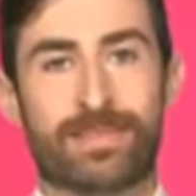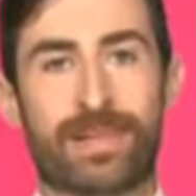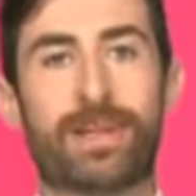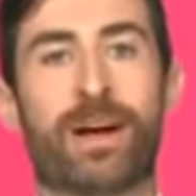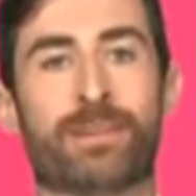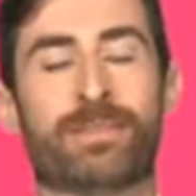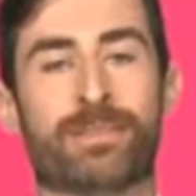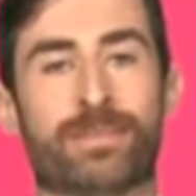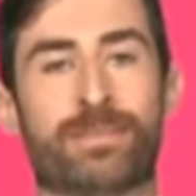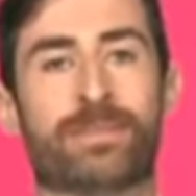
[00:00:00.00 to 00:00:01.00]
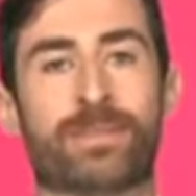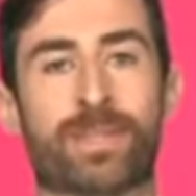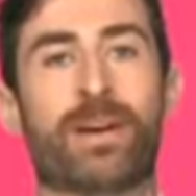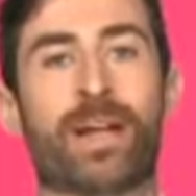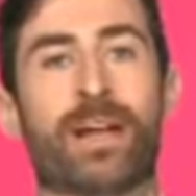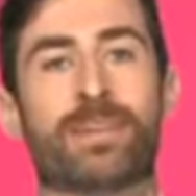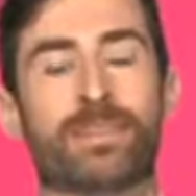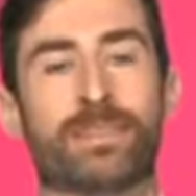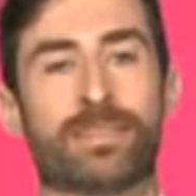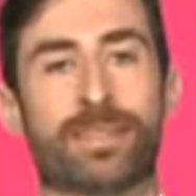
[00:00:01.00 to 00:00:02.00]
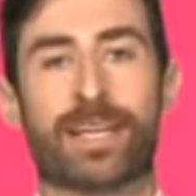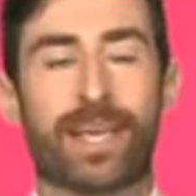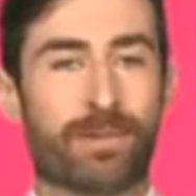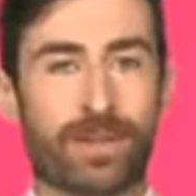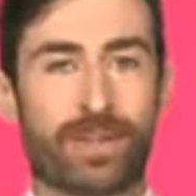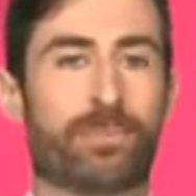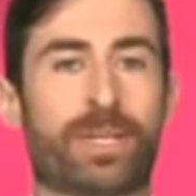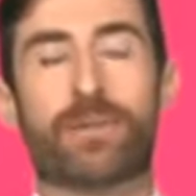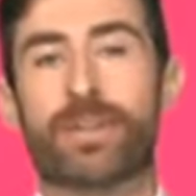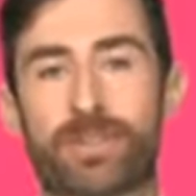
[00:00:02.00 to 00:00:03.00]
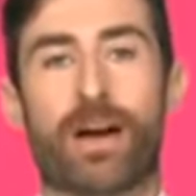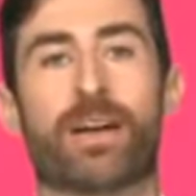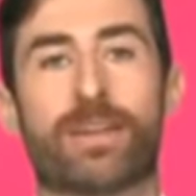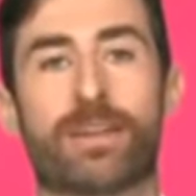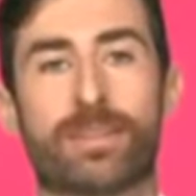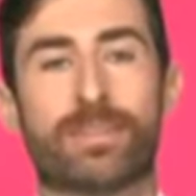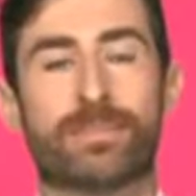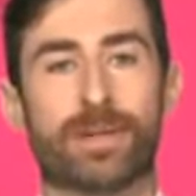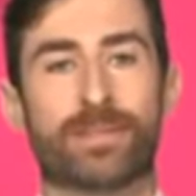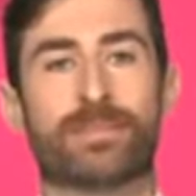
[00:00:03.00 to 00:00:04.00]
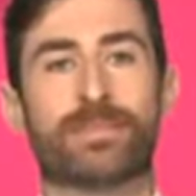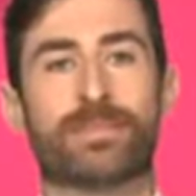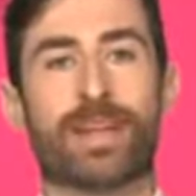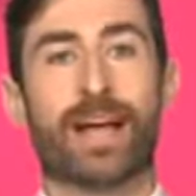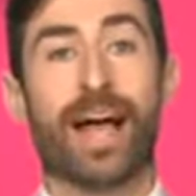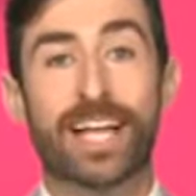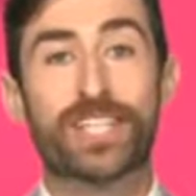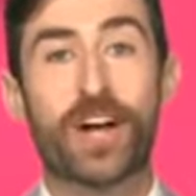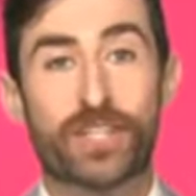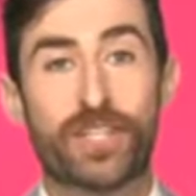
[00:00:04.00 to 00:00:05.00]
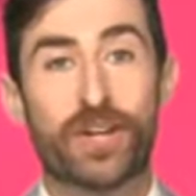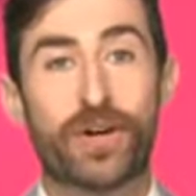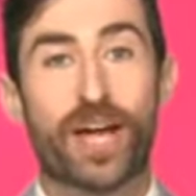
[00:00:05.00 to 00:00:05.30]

Let me know. What's going on? I can't really, we can't really talk. I can talk to you.